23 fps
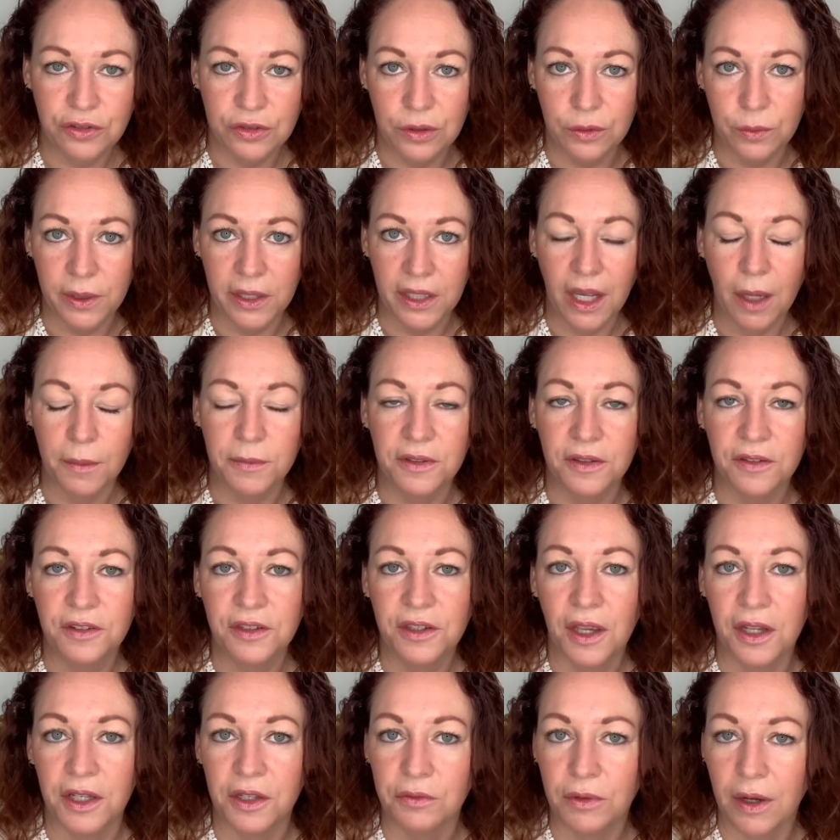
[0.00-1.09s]
when it comes to
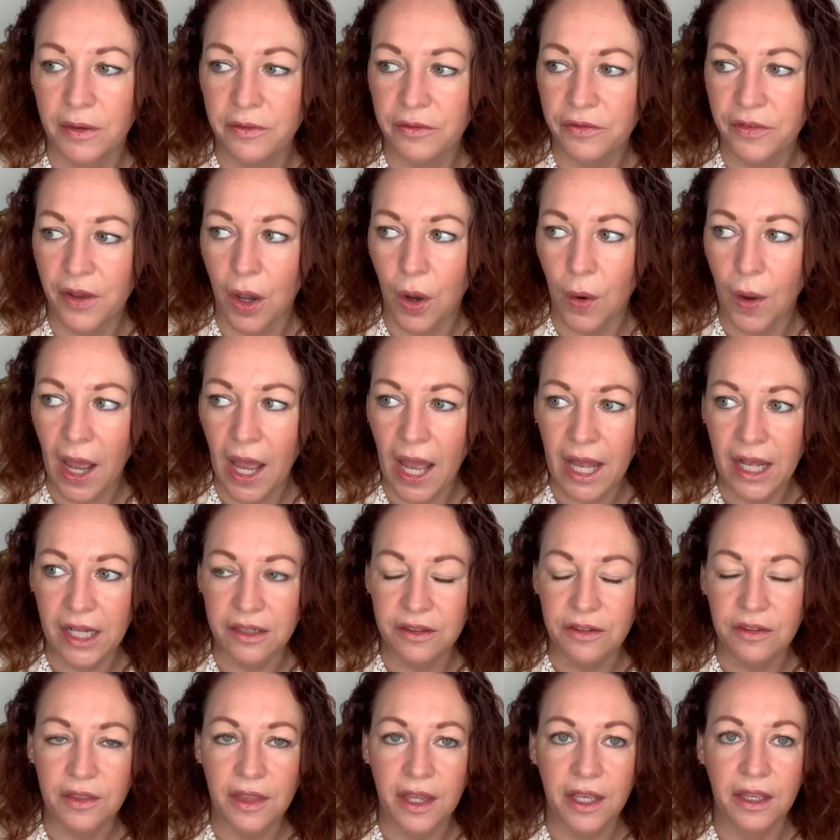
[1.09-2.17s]
Teone Reinthal
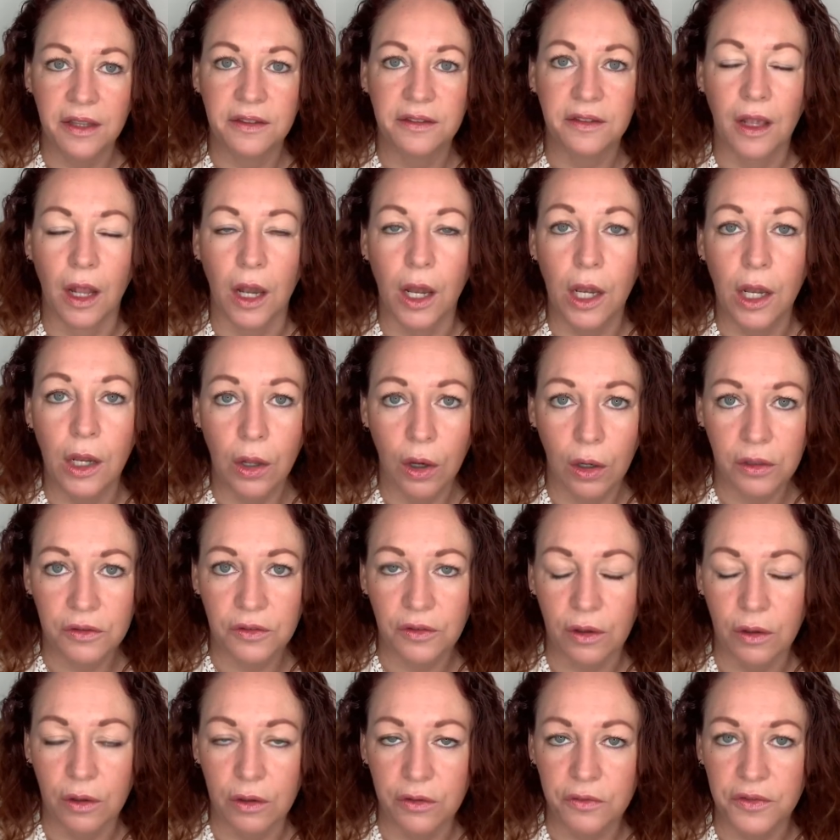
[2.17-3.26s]
and there's a lot
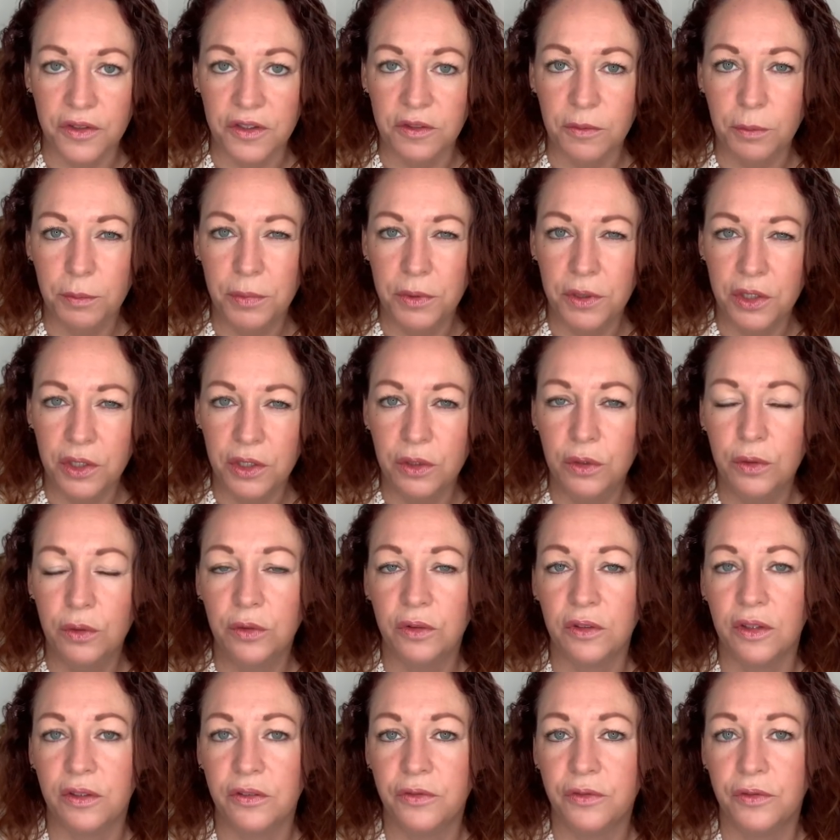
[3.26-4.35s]
of this
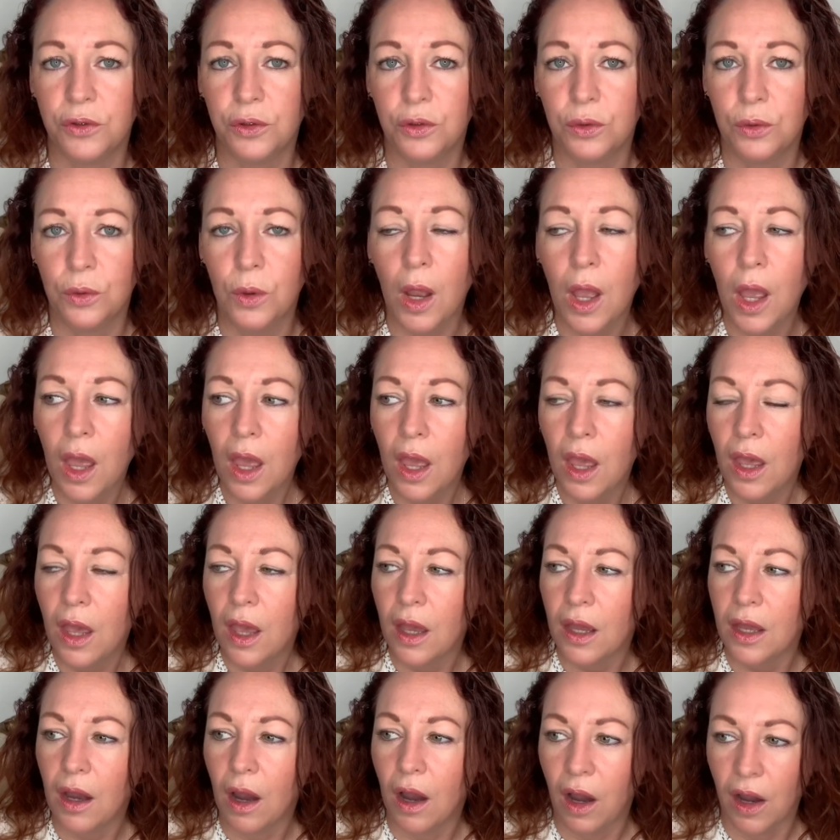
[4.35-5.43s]
beautiful
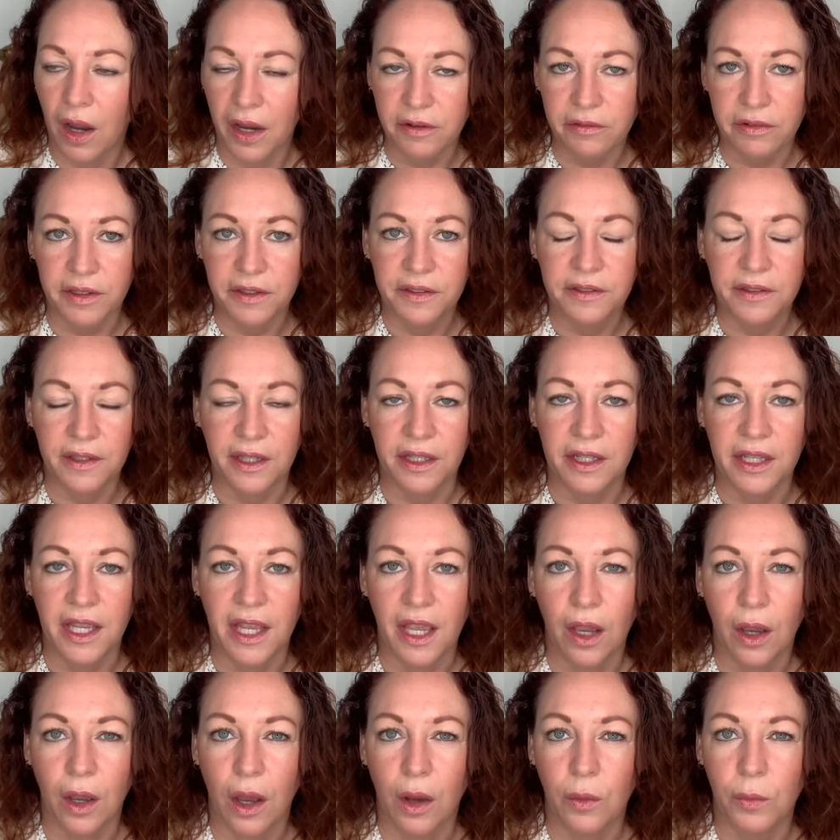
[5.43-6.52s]
iris in
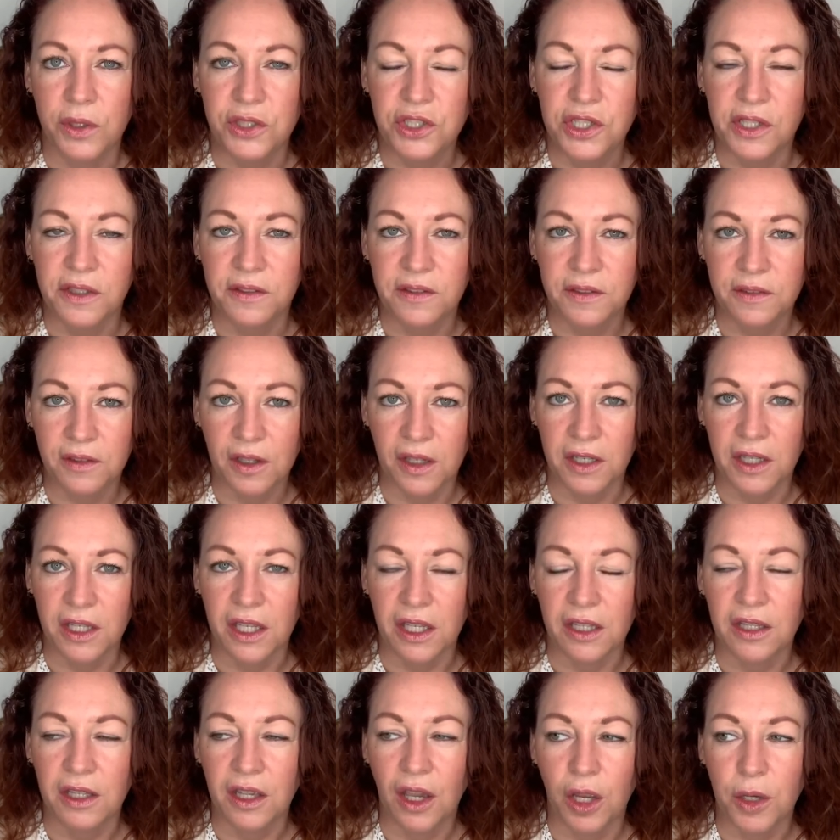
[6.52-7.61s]
here which is stunning
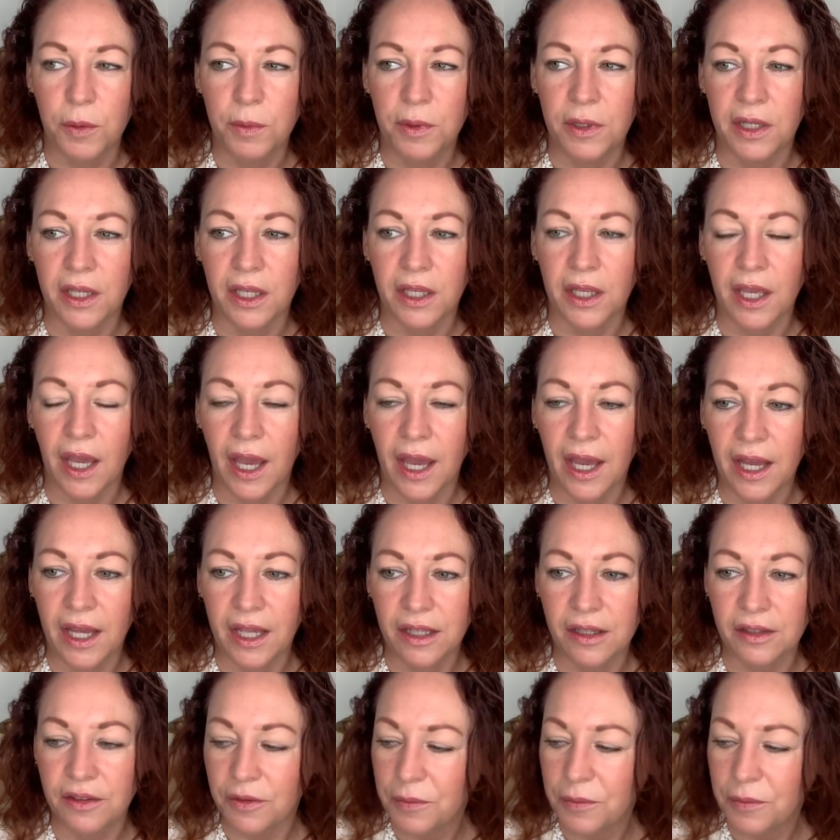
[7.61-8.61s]
in the opening and